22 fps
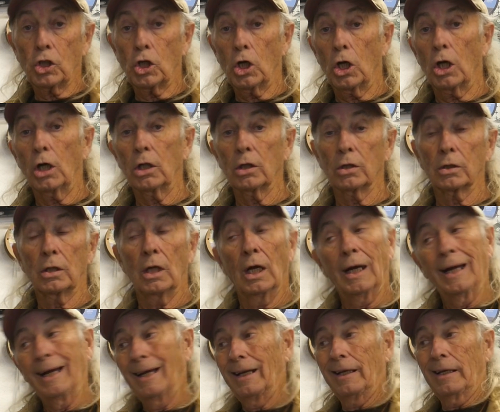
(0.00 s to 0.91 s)
color
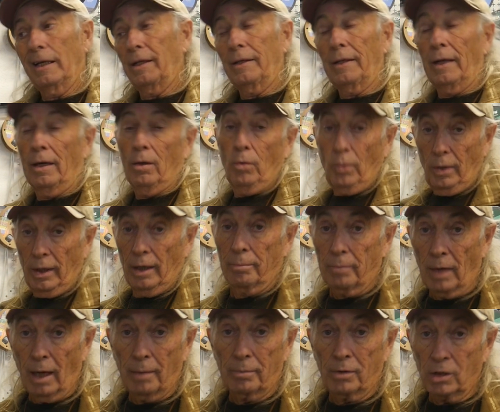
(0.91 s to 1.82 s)
and that way
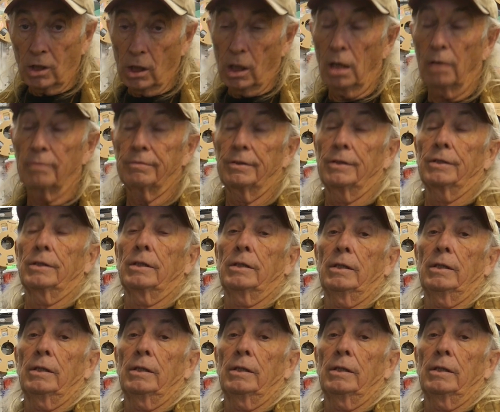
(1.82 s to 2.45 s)
I'm, I'm covered.